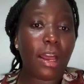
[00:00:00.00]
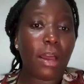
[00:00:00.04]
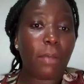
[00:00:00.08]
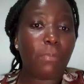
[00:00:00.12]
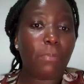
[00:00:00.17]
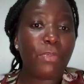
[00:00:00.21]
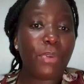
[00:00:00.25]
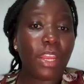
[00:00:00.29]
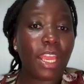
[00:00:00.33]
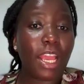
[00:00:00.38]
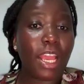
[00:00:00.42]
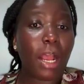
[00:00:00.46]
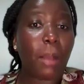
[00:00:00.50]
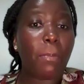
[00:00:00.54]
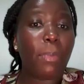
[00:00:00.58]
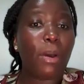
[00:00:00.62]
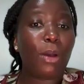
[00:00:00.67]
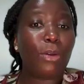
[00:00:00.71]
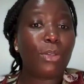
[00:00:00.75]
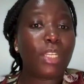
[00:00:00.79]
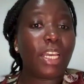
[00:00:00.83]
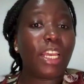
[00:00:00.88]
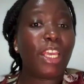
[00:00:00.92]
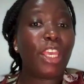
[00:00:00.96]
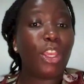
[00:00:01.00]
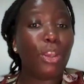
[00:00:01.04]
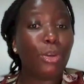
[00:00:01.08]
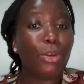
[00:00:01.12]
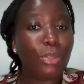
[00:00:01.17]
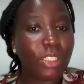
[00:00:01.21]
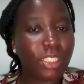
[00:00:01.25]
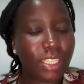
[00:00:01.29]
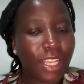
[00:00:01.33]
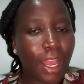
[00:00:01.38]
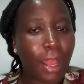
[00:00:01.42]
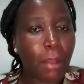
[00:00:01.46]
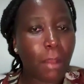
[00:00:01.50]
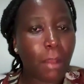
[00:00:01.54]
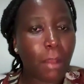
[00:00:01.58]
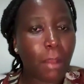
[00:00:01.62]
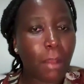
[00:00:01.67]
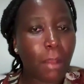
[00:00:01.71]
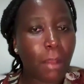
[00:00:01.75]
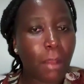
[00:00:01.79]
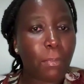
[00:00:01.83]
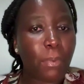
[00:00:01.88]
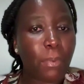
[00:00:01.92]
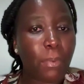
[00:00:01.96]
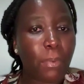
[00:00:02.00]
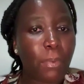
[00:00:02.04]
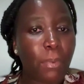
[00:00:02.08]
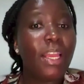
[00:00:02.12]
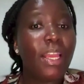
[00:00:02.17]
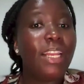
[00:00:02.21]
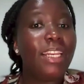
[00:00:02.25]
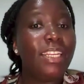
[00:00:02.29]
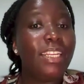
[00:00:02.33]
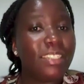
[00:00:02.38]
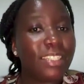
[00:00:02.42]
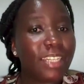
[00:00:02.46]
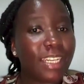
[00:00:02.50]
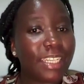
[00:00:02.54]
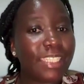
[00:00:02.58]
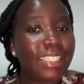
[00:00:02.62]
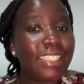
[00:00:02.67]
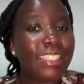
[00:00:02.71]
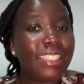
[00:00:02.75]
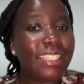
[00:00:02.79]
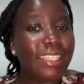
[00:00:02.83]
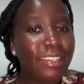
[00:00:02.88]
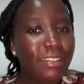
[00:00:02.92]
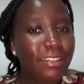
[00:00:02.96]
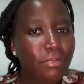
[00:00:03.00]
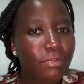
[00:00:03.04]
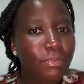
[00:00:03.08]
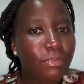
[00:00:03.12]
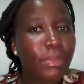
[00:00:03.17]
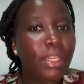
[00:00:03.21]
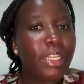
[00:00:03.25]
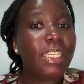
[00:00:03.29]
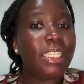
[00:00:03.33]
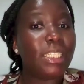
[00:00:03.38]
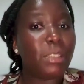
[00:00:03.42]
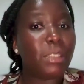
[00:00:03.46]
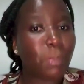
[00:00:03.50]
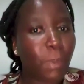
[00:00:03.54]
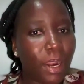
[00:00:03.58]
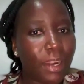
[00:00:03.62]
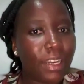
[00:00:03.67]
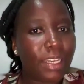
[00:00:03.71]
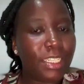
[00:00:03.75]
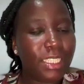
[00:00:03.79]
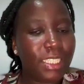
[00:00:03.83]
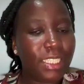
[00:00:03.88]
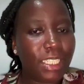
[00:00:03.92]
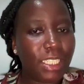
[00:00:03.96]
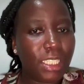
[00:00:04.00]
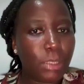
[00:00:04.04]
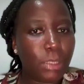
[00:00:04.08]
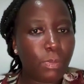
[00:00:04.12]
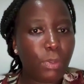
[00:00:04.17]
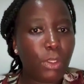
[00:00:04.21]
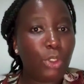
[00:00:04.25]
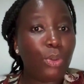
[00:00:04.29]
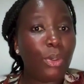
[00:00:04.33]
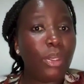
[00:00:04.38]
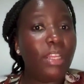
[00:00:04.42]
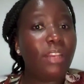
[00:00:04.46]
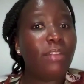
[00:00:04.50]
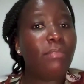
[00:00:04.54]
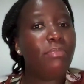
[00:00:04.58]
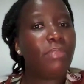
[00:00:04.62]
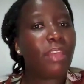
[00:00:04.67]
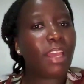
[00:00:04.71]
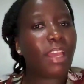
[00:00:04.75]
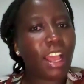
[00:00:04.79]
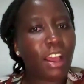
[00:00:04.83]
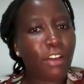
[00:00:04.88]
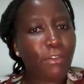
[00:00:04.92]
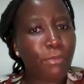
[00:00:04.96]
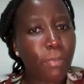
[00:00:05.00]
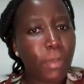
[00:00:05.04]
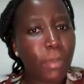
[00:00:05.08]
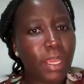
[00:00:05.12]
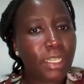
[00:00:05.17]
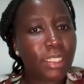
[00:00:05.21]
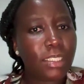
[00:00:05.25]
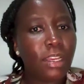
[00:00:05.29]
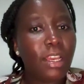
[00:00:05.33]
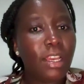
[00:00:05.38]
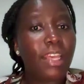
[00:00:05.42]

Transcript: bringing about a huge gap and literacy disparities between the government,